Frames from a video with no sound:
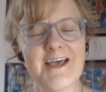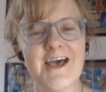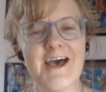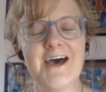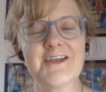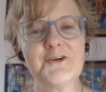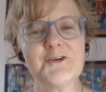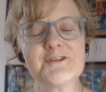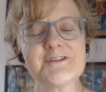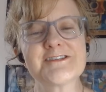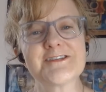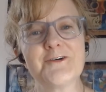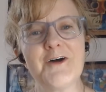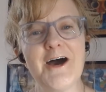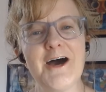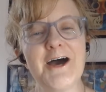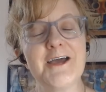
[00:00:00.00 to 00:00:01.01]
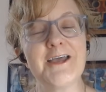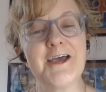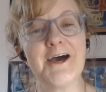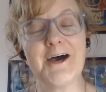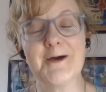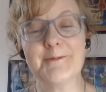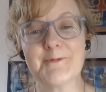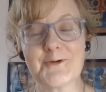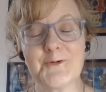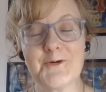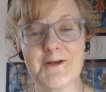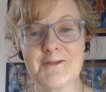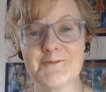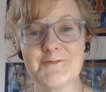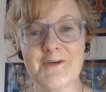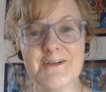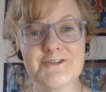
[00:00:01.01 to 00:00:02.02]
and also I am a
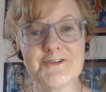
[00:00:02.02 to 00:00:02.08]
qualified